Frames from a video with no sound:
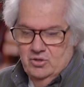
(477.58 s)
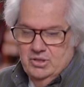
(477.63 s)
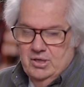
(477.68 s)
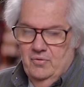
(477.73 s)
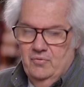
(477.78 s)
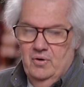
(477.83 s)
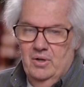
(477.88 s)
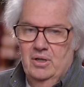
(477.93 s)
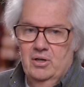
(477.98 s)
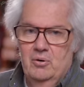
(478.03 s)

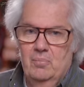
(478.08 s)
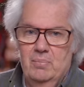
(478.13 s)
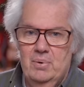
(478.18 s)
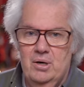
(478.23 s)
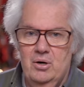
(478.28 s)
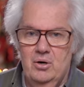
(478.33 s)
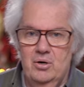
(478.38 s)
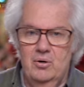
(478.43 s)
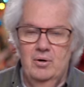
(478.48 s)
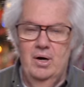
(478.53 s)
yourself a little
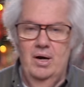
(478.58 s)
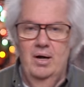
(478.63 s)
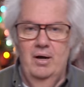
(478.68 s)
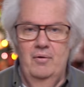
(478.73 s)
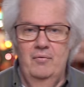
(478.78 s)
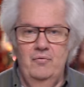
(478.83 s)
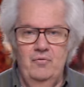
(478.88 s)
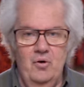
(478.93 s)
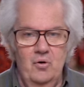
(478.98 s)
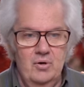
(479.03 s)
bigger
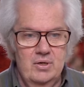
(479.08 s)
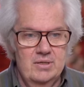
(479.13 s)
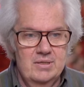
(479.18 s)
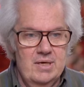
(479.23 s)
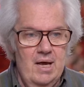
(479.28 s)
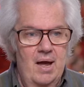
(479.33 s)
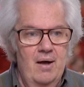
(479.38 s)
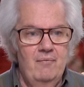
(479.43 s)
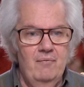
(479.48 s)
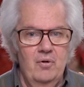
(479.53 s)
uh,
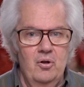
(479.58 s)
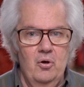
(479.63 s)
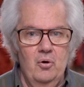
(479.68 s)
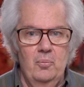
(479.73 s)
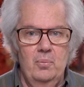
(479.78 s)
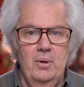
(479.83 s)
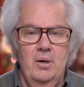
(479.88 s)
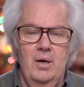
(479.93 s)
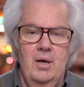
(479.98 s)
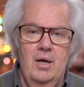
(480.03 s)
focus
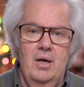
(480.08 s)
envelope.